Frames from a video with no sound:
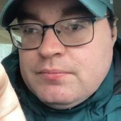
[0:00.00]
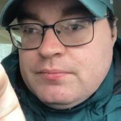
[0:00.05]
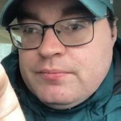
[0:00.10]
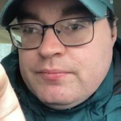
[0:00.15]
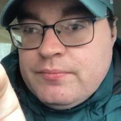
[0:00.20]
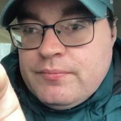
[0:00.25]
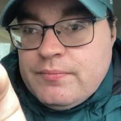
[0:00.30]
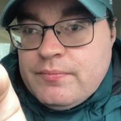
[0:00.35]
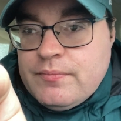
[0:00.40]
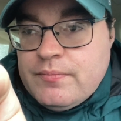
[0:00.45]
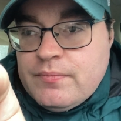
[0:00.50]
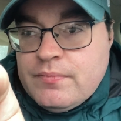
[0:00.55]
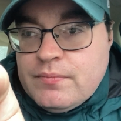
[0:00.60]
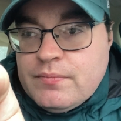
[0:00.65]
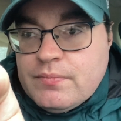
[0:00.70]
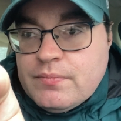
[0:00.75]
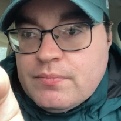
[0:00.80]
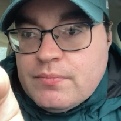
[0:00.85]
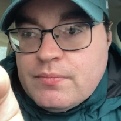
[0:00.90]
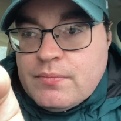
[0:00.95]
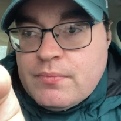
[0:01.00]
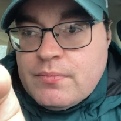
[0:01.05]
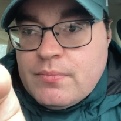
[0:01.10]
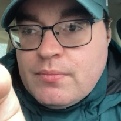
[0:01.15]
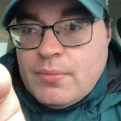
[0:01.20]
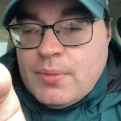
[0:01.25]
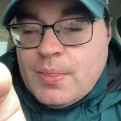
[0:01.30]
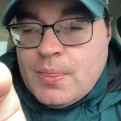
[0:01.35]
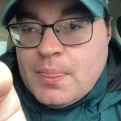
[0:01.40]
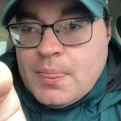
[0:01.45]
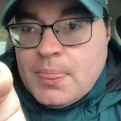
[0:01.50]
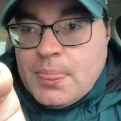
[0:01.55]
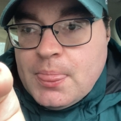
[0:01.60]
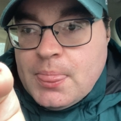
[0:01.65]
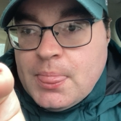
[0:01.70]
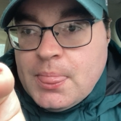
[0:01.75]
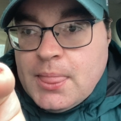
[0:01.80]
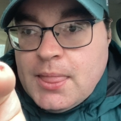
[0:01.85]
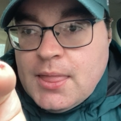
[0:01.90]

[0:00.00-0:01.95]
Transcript: (no one is talking)